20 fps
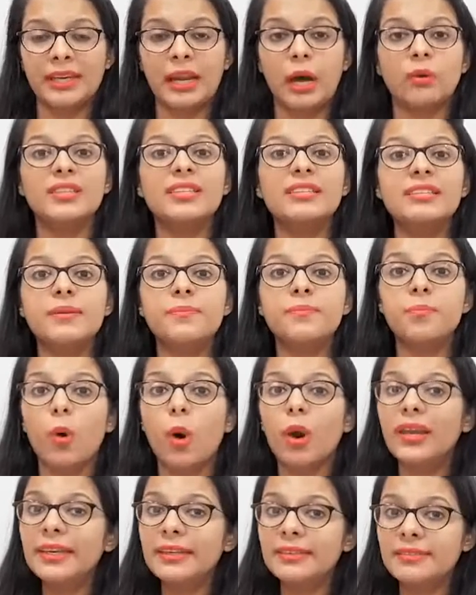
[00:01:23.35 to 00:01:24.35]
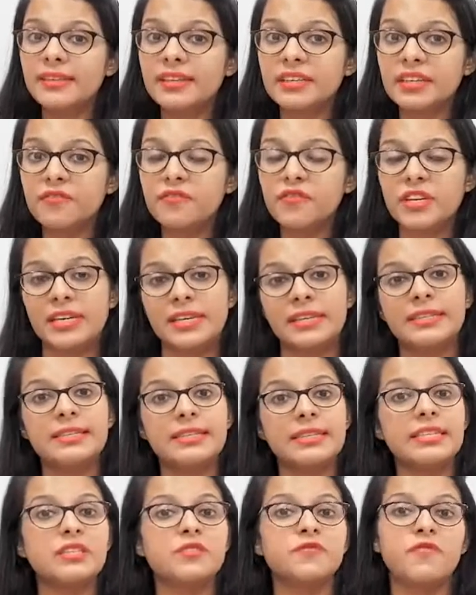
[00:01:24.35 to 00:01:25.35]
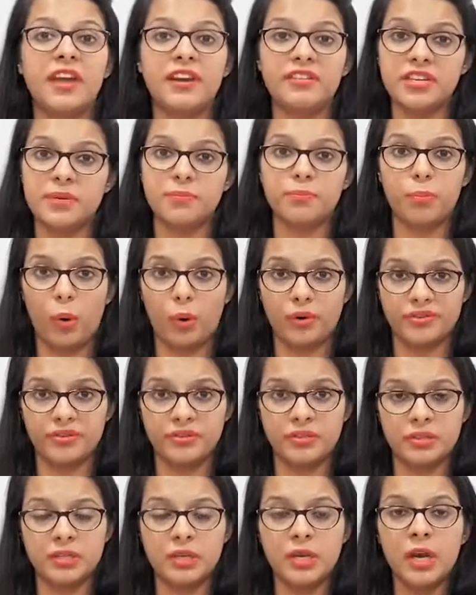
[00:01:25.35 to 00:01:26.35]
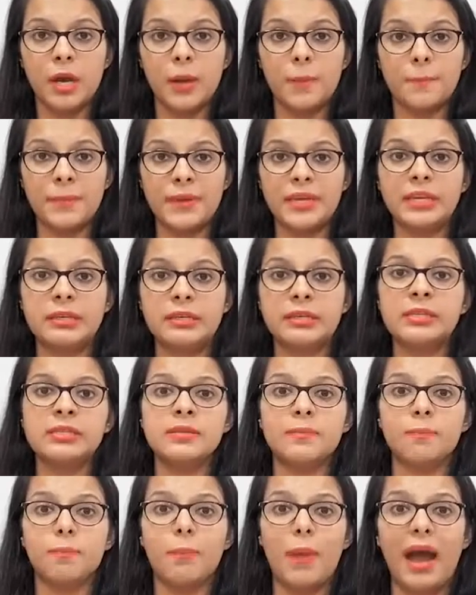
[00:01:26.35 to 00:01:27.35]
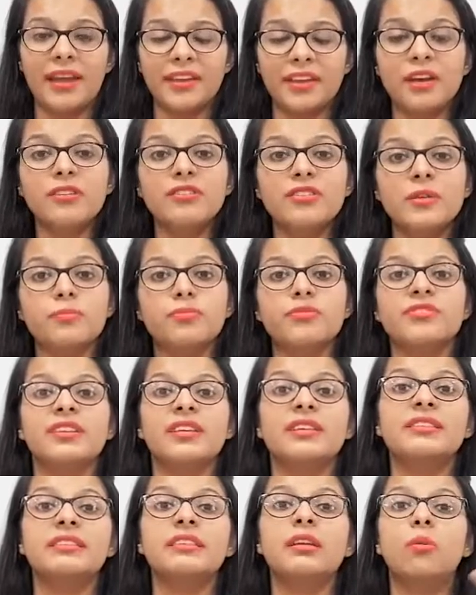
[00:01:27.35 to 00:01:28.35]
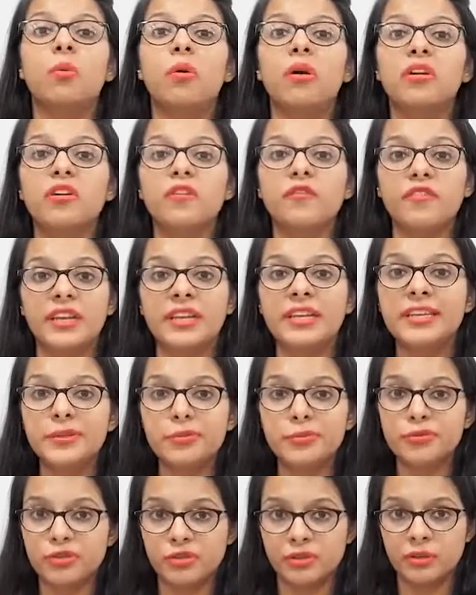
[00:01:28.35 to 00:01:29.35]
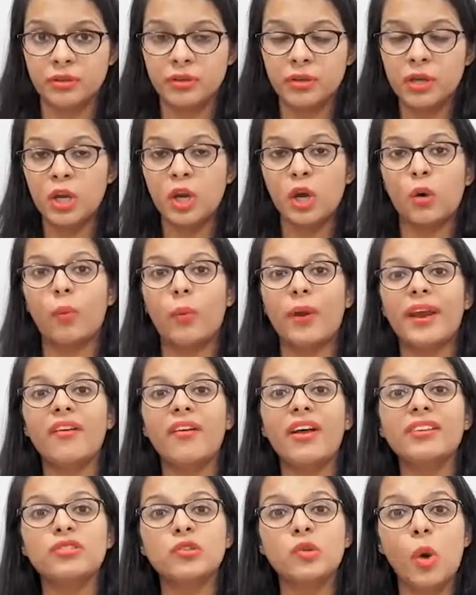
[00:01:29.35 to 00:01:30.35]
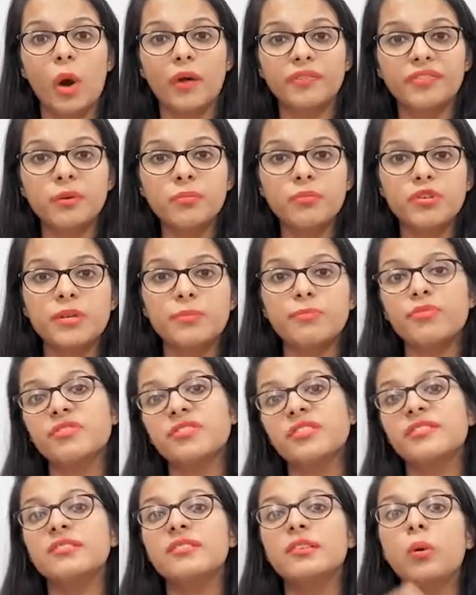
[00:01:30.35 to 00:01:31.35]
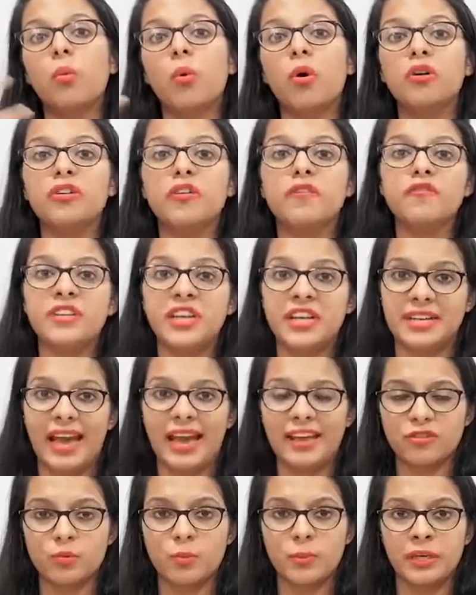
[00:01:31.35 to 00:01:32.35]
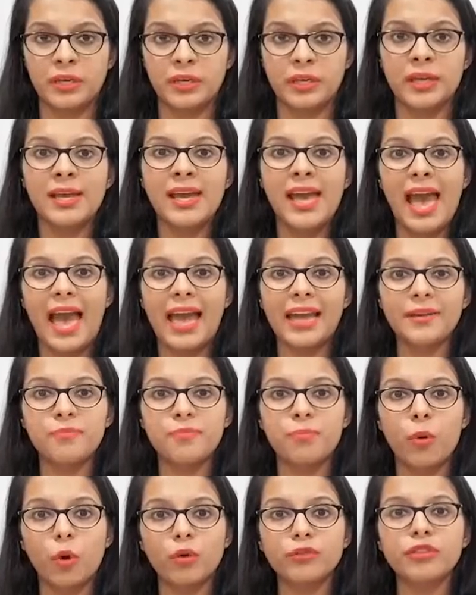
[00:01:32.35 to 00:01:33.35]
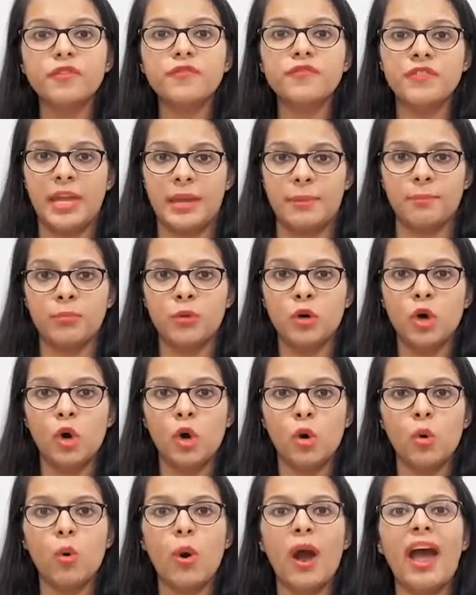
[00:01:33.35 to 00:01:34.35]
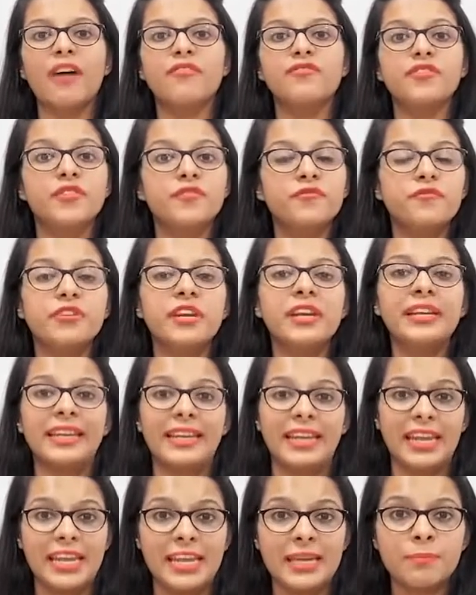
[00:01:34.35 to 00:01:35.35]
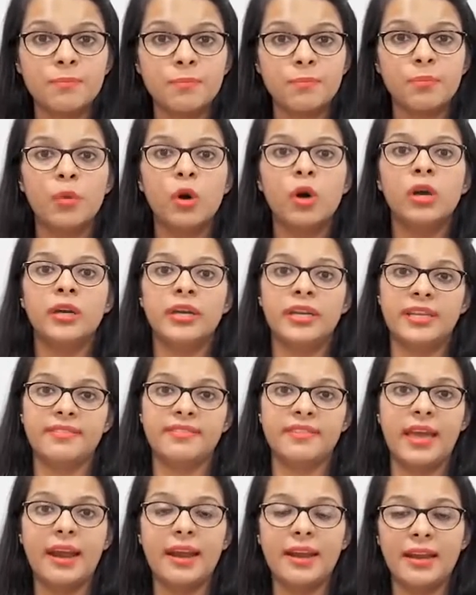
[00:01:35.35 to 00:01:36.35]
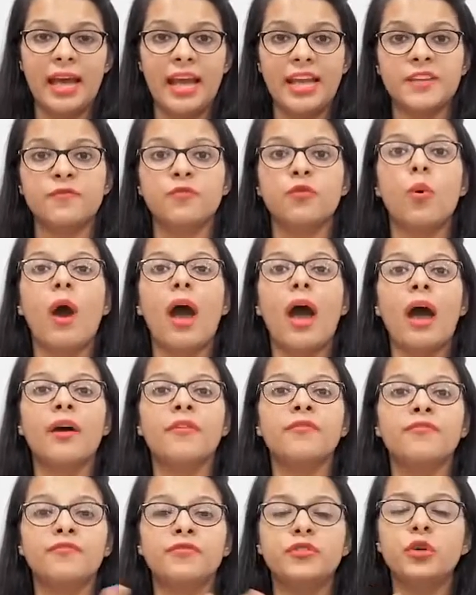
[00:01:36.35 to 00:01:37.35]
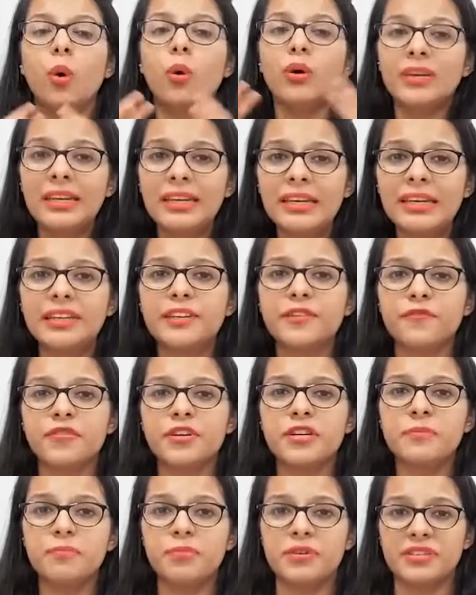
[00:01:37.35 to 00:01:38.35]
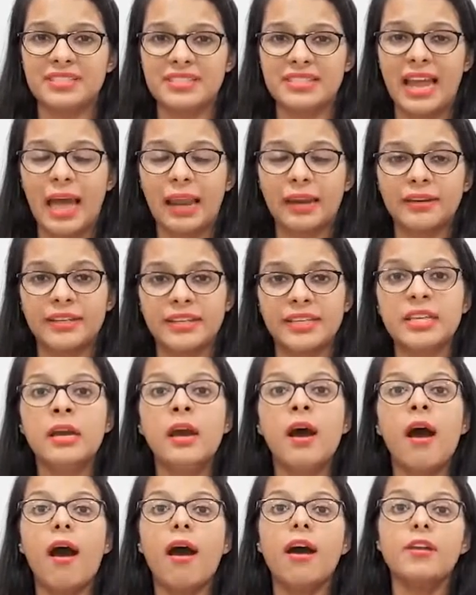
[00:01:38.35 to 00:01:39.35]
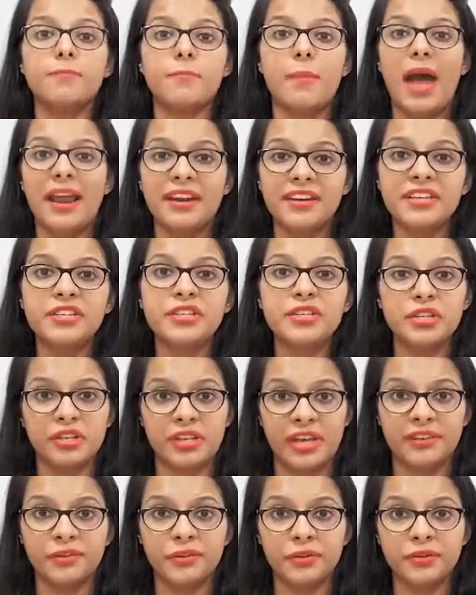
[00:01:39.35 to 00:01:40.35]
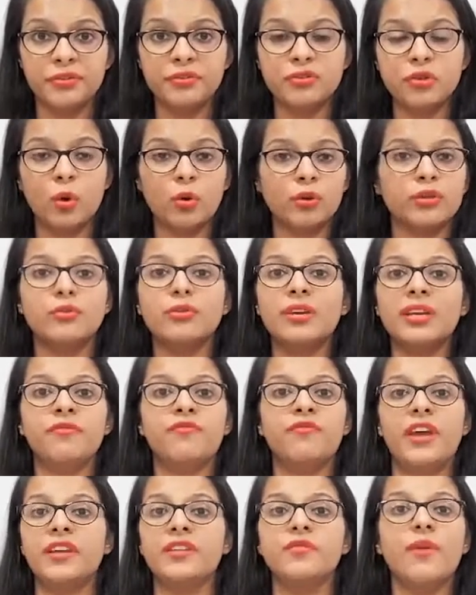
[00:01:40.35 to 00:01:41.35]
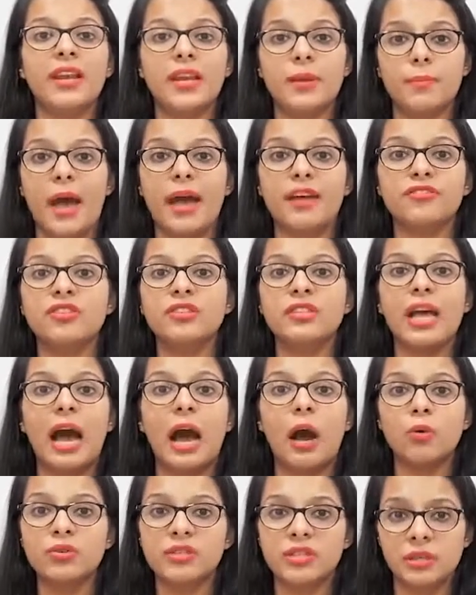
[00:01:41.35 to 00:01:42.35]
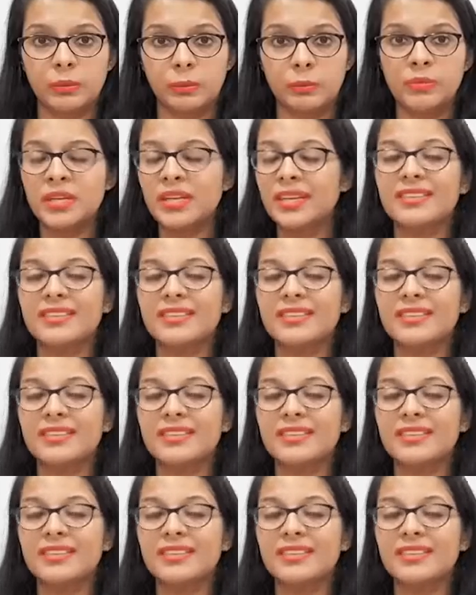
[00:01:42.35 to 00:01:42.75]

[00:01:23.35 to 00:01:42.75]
Now the symbolic significance is very important because Maya represents the world of illusion, whereas Gautam represents the world of detachment, and both of them, who have different aim in their life, who have totally different personality, are married together. So you can very well imagine the outcome.